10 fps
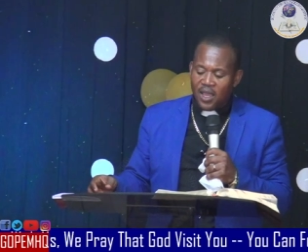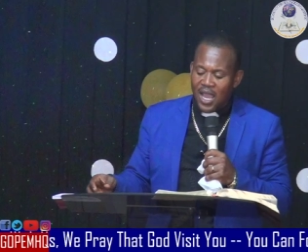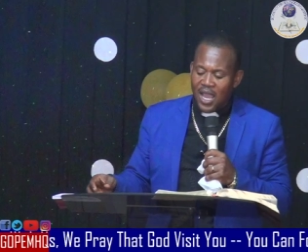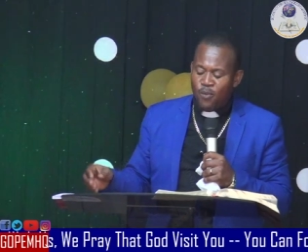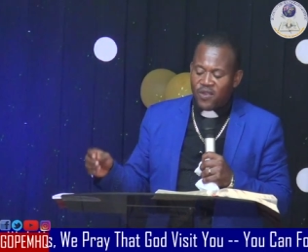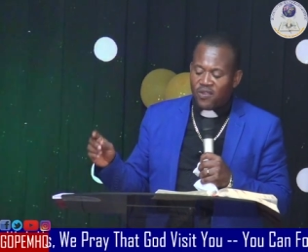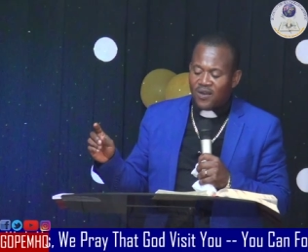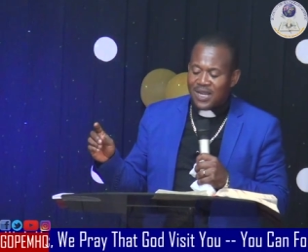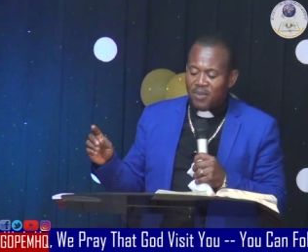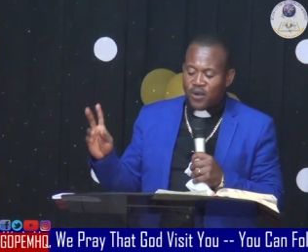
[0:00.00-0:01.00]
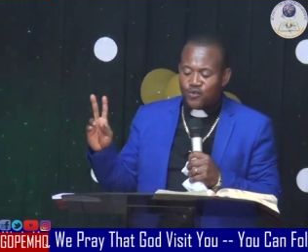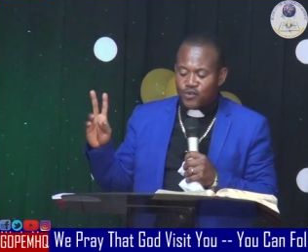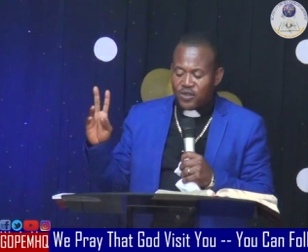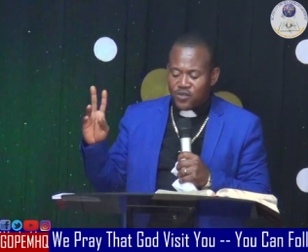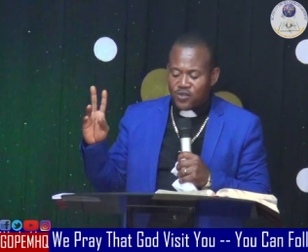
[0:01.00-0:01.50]
and we talked about
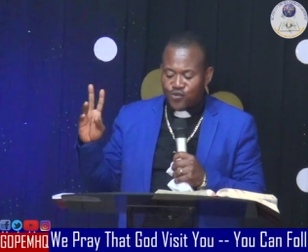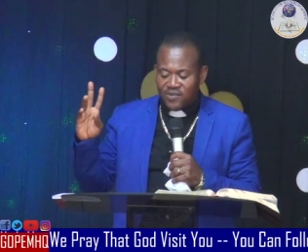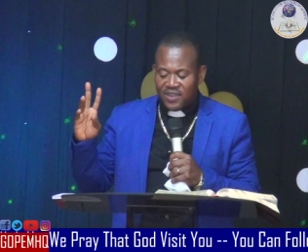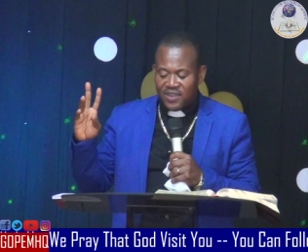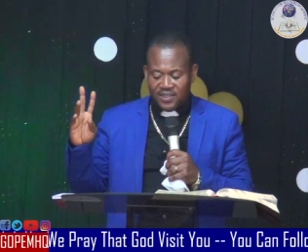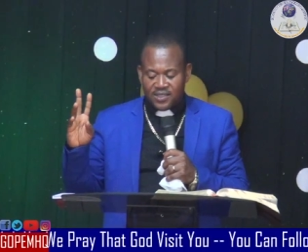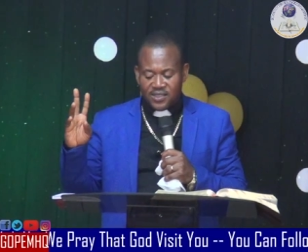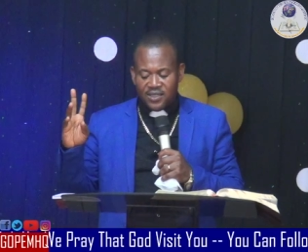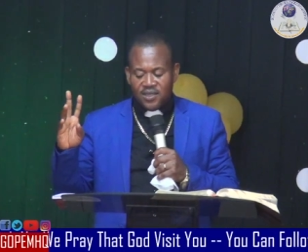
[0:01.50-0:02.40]
two things: